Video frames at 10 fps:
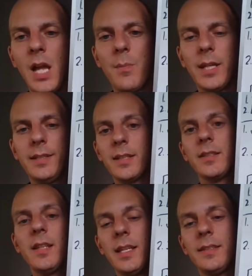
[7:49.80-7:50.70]
but it
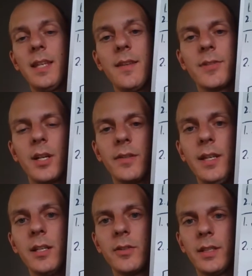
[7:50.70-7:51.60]
doesn't, it saves our
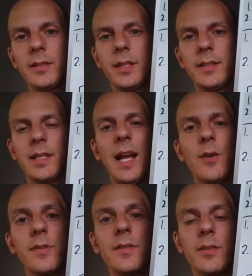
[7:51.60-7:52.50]
theta grid because it
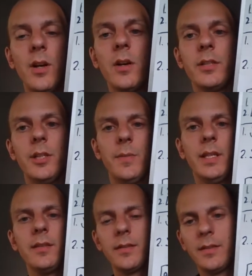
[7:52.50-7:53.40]
counts as an
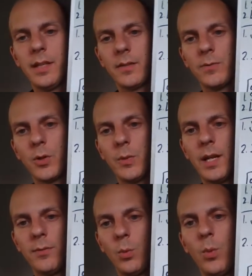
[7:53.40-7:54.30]
argument. Therefore, we
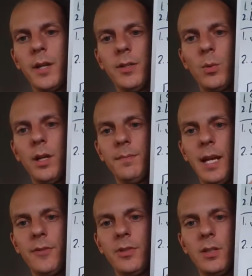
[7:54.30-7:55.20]
have a one-to-one -one
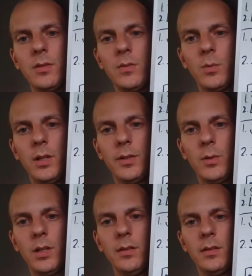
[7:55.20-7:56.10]
matching,
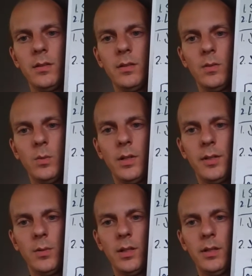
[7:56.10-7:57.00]
one-to-one,
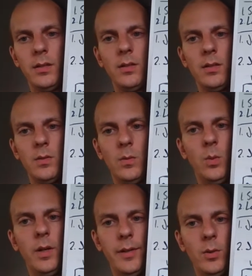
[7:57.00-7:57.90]
one-to-one,
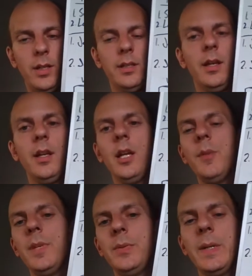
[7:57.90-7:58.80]
one-to-one,
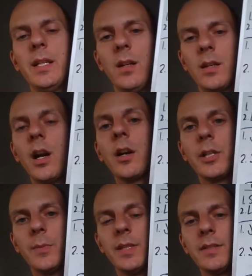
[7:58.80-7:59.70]
between all our
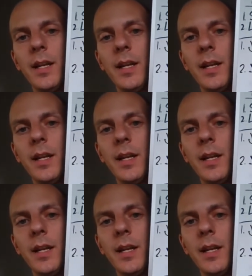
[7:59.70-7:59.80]
arguments